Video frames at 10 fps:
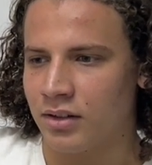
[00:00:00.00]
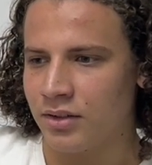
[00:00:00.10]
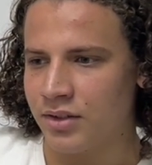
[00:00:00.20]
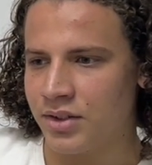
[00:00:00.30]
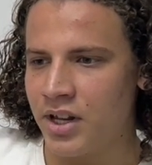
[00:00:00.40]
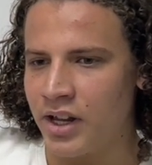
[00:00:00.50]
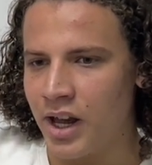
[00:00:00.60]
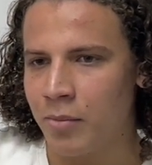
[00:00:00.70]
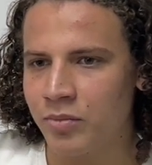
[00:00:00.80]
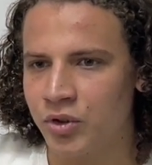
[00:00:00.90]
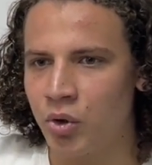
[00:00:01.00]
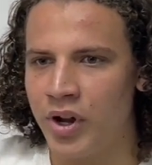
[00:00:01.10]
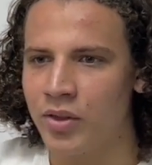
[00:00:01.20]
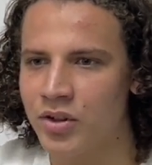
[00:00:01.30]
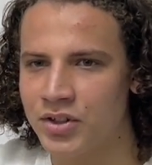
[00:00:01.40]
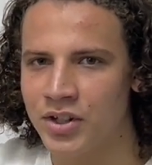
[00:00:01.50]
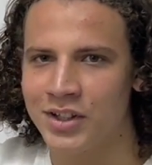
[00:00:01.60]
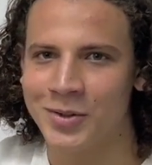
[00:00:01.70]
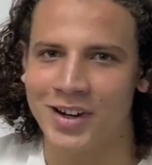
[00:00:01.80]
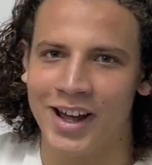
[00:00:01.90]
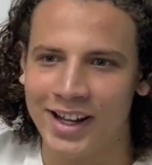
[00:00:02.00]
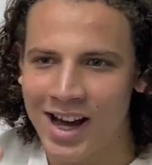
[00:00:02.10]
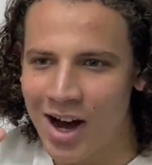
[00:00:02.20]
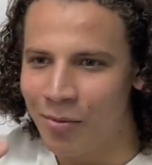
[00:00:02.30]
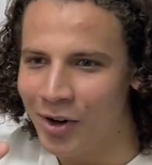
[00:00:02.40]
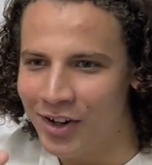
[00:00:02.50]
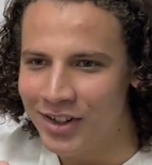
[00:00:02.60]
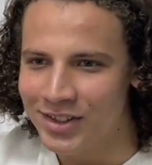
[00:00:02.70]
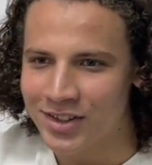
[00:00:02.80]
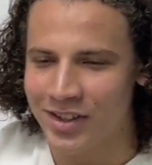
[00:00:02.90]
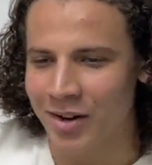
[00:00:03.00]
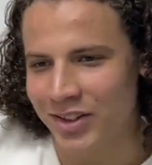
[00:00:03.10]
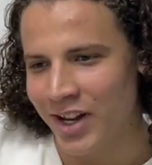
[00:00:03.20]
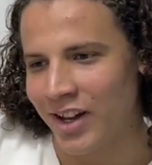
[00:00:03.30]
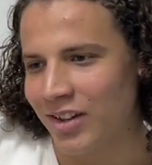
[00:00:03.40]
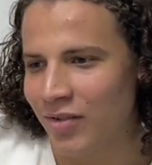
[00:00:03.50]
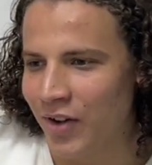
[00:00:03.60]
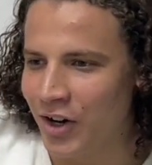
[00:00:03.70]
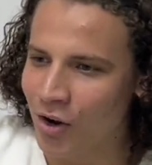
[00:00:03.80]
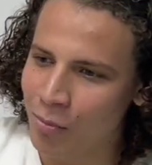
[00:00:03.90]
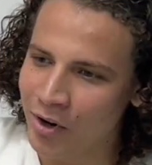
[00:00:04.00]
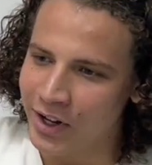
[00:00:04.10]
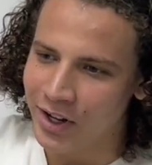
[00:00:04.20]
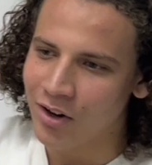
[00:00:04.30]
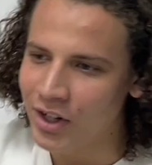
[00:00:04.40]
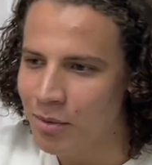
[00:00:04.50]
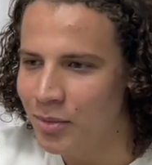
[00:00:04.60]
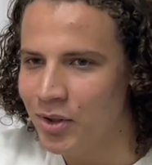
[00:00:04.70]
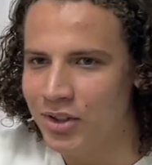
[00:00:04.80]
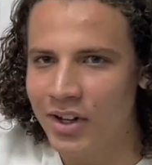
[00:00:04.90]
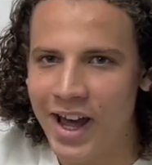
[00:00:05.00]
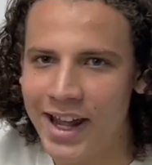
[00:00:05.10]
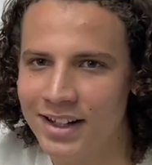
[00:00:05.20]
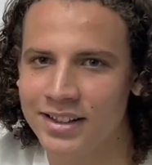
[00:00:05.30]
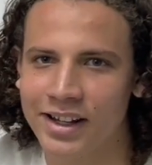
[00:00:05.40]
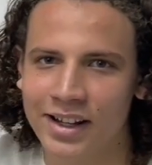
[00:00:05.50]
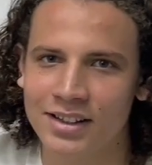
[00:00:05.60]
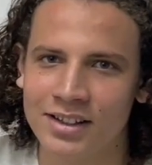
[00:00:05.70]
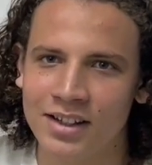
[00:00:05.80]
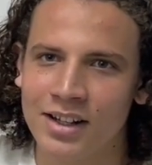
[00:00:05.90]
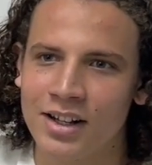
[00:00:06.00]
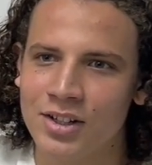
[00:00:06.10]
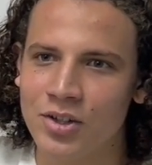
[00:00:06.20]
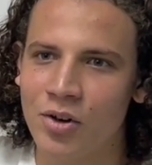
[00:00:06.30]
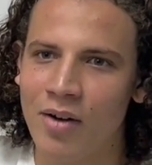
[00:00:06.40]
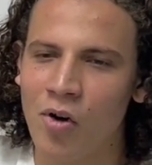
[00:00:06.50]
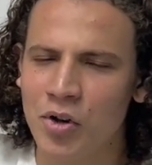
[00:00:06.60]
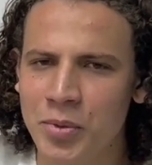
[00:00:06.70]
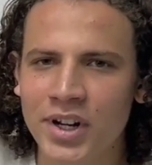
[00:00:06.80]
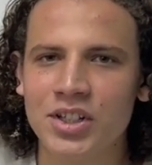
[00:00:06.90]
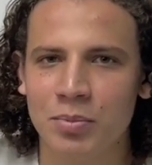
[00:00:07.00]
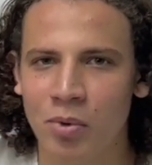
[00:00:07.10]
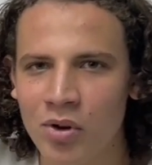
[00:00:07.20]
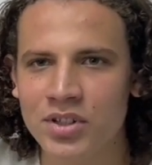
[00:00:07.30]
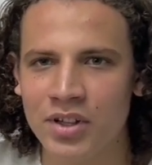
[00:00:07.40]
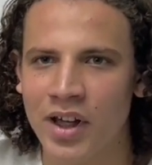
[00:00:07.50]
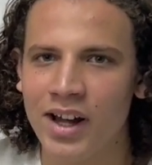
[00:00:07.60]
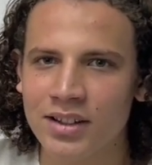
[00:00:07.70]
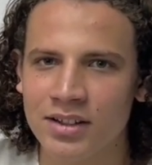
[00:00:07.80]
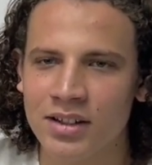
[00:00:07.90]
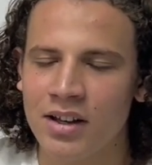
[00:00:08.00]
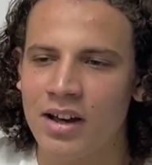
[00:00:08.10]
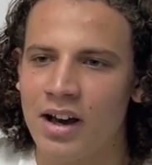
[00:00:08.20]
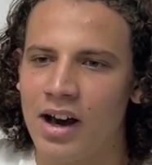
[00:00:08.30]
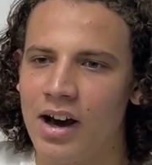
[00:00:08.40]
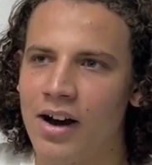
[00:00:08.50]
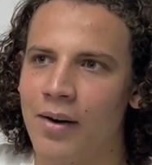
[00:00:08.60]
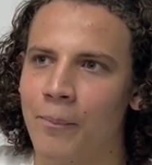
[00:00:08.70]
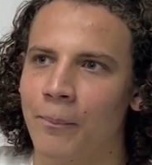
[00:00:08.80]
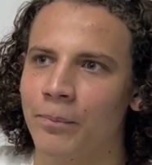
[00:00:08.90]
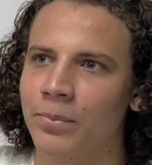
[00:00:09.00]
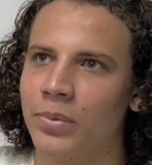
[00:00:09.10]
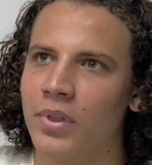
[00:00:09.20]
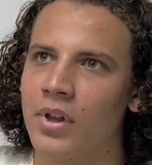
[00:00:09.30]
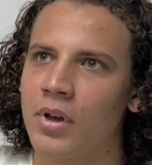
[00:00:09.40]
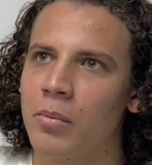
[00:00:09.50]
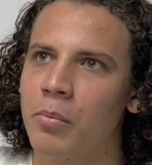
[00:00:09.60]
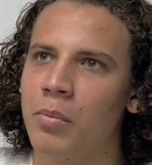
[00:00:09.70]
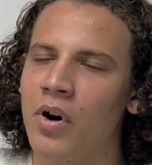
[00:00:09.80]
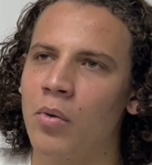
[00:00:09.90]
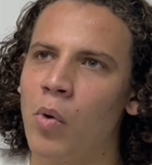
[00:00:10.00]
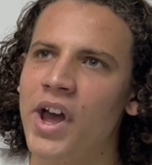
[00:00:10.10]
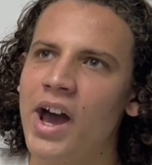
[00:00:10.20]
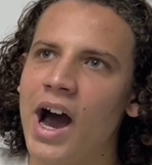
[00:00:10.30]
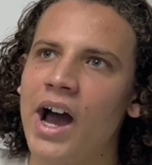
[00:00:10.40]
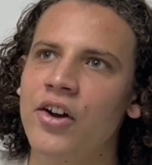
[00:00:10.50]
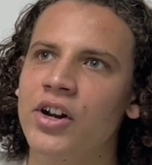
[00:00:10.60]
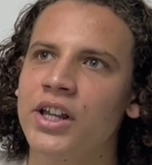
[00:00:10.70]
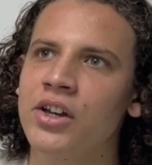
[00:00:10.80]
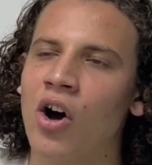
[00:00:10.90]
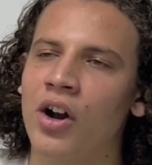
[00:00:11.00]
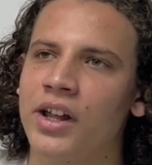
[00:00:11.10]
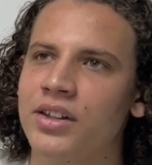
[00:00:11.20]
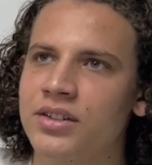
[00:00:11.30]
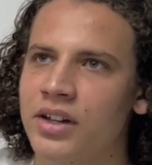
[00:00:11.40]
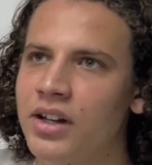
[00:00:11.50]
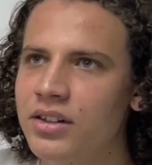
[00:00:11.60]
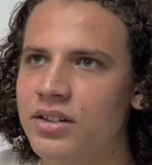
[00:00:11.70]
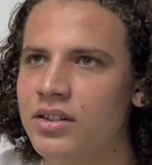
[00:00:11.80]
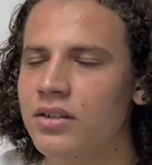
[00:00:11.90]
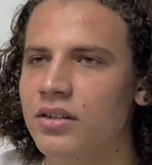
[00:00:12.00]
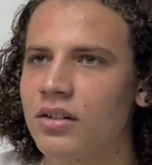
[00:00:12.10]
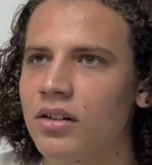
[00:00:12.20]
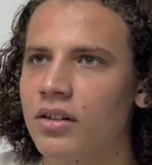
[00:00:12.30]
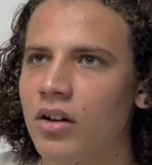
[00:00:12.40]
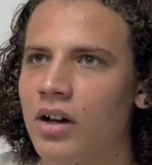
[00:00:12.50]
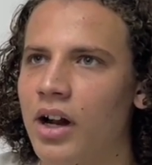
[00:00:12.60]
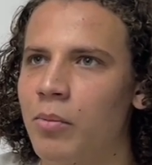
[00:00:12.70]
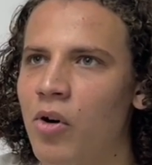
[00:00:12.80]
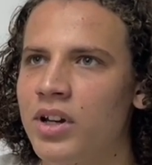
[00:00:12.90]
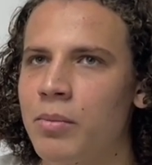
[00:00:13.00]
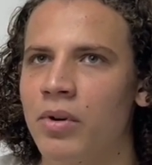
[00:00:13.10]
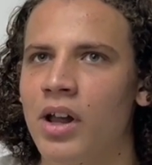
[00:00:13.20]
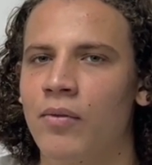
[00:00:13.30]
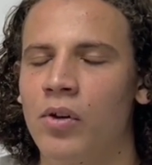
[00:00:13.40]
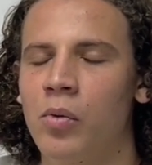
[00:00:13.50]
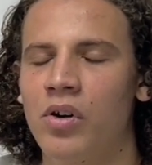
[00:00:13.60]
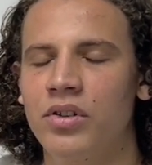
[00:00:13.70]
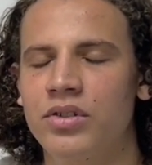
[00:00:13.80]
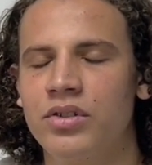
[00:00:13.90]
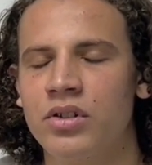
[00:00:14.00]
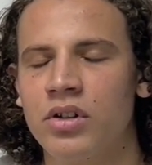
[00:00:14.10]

seeing him doing those things with like cameras, then taking the video, putting it on the computer, editing it. So I've always been exposed to that. But where I really got into it at a more deeper level was